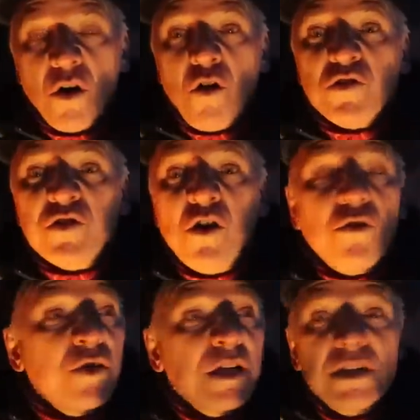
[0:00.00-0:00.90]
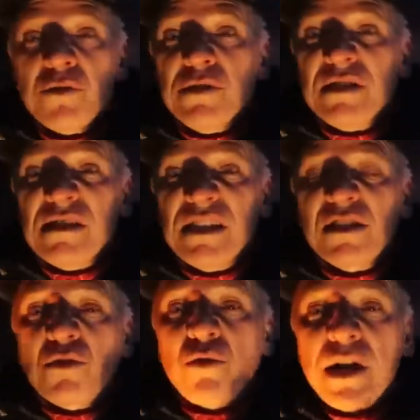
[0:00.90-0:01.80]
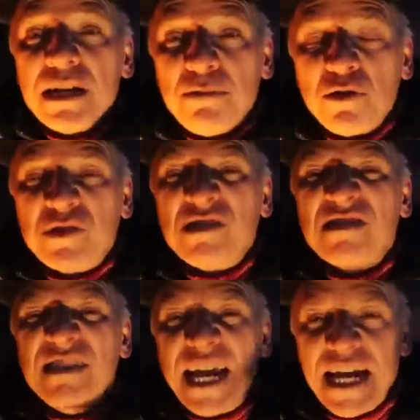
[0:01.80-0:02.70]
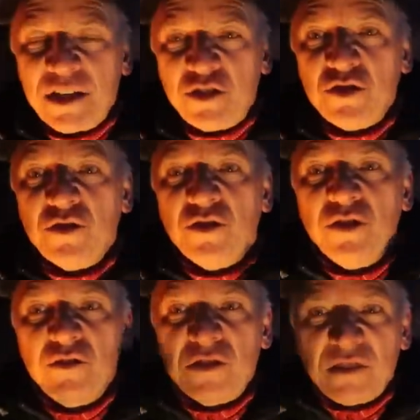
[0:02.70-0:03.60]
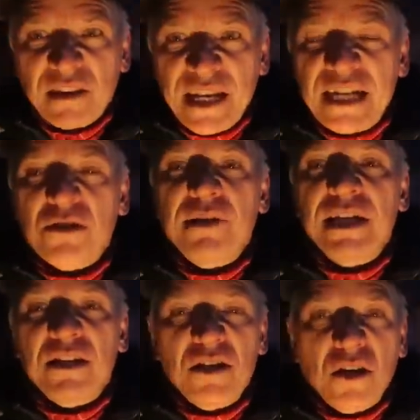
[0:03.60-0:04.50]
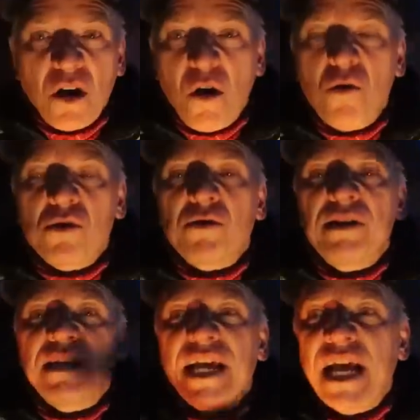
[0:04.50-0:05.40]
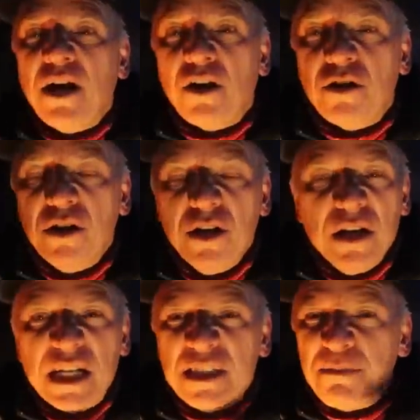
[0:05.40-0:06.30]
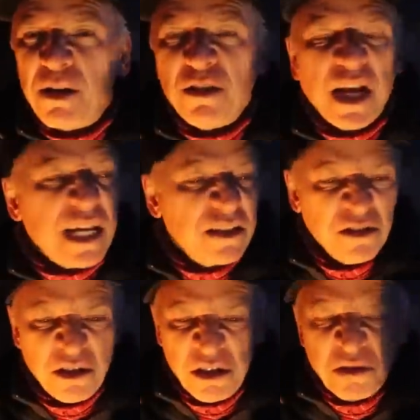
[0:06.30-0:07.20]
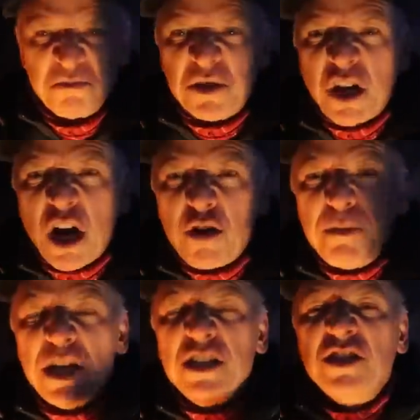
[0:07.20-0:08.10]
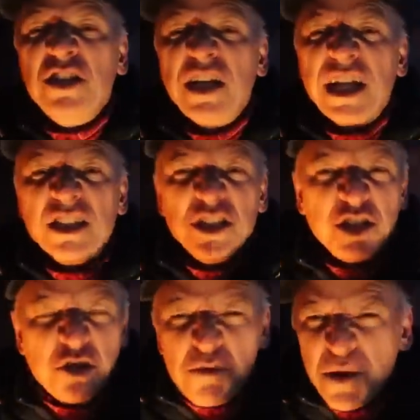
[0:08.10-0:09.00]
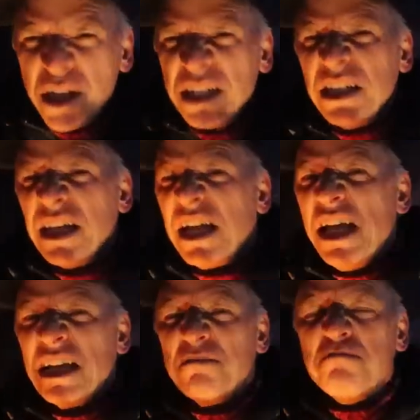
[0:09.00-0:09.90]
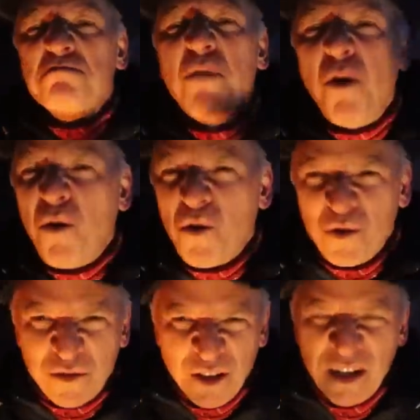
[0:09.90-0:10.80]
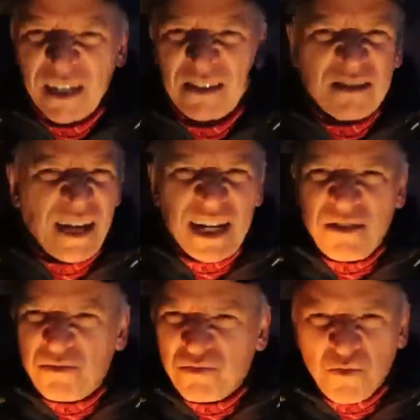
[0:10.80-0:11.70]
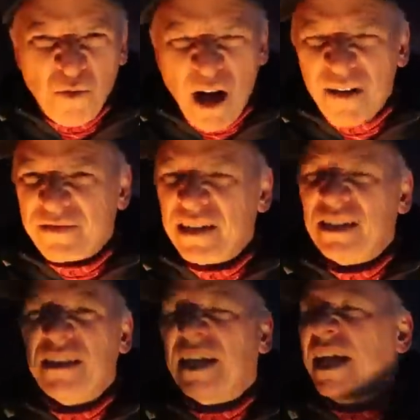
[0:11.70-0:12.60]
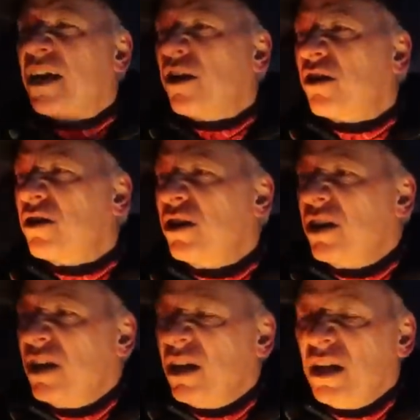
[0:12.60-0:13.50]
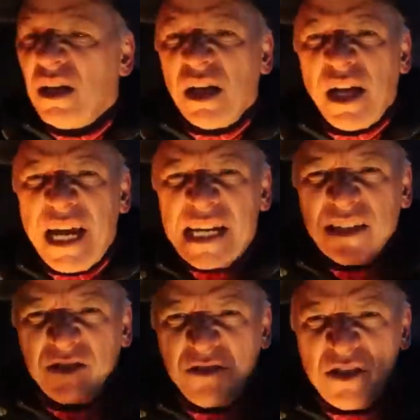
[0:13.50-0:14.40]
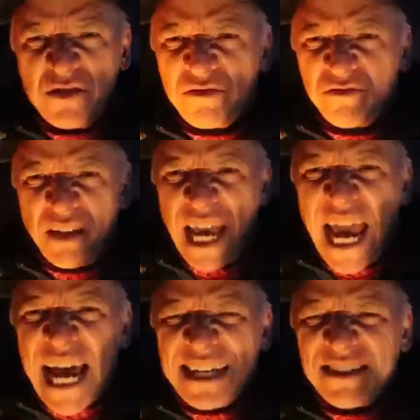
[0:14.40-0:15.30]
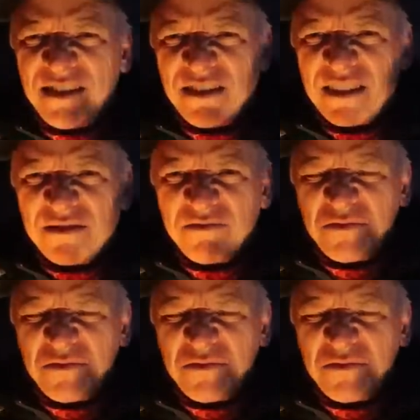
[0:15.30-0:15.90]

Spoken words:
Also, there was this incredible stench, this lingering odor in the air that smelled like garbage and urine and mold just kind of wafting in the air. And it just added to the